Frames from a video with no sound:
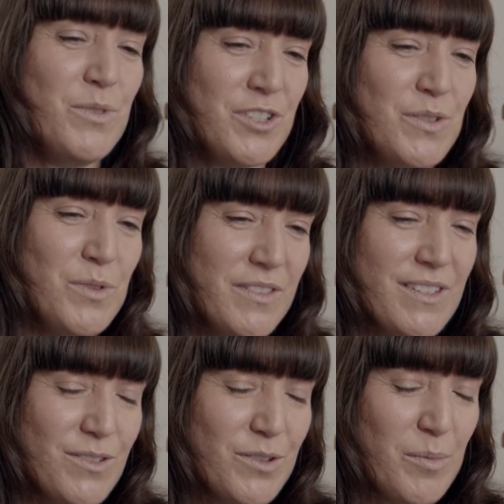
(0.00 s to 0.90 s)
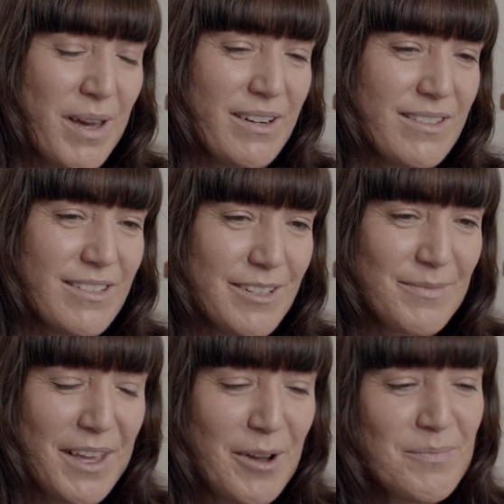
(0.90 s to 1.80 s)
which is what this is all about, isn't it?
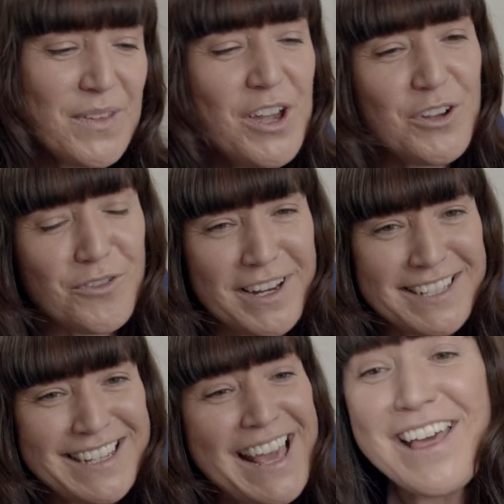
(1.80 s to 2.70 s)
Yeah, great.